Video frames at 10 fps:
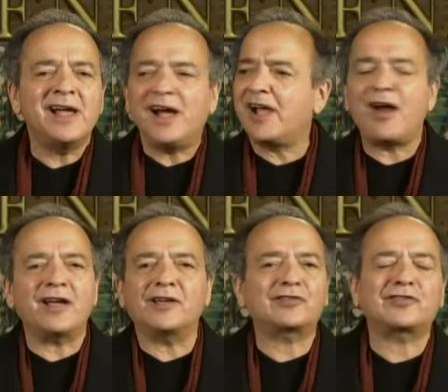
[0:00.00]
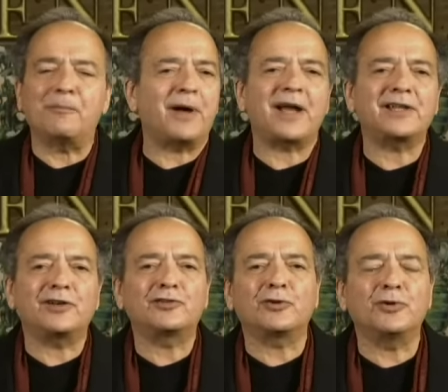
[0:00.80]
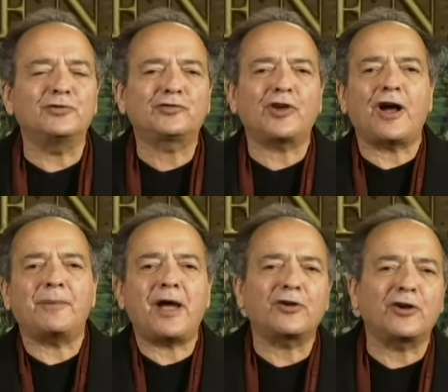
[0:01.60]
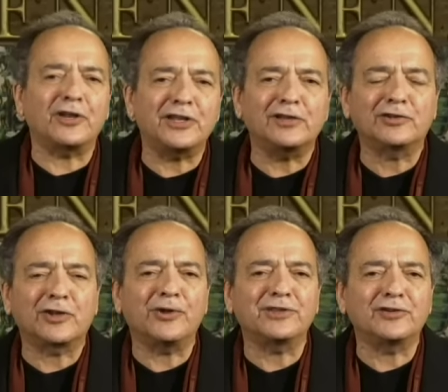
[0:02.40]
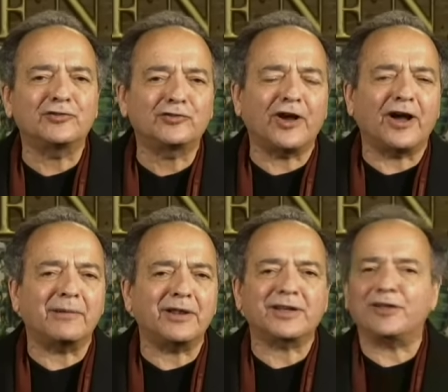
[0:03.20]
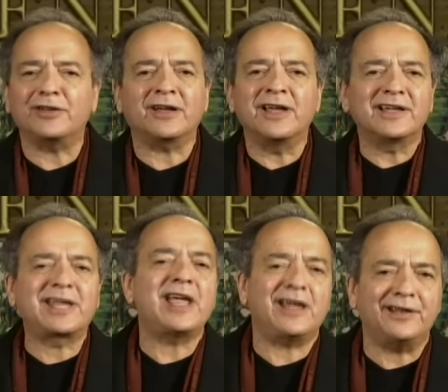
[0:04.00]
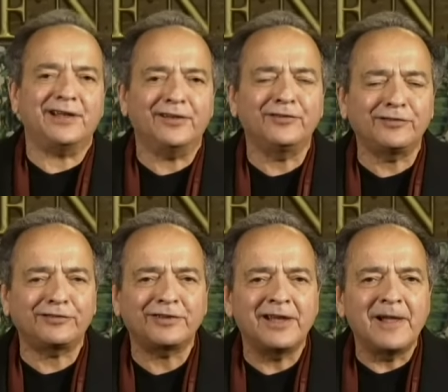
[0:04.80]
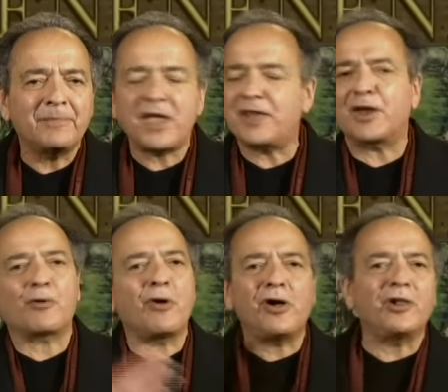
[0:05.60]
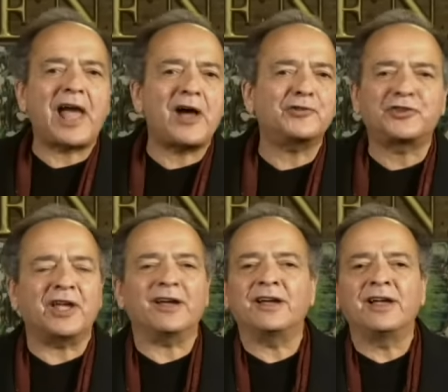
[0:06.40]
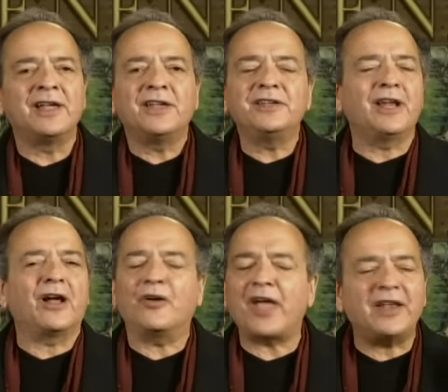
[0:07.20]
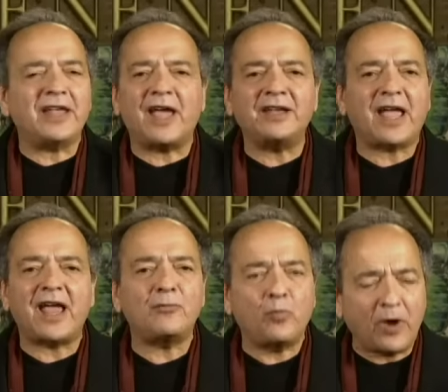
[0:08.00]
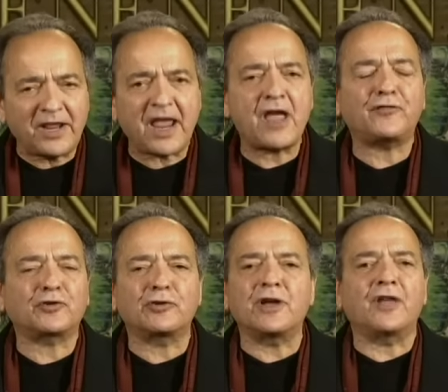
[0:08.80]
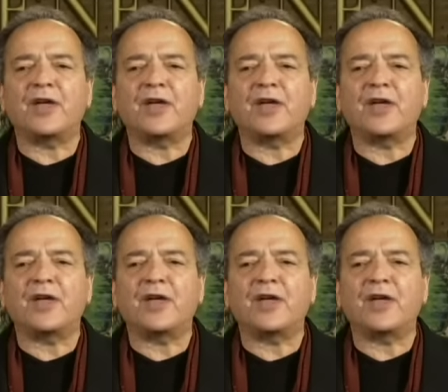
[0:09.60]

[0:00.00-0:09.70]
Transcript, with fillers: I hire somebody to do a job. How good are you doing the job? I don't care who your kid is. And they're all out there. You know, and one after another.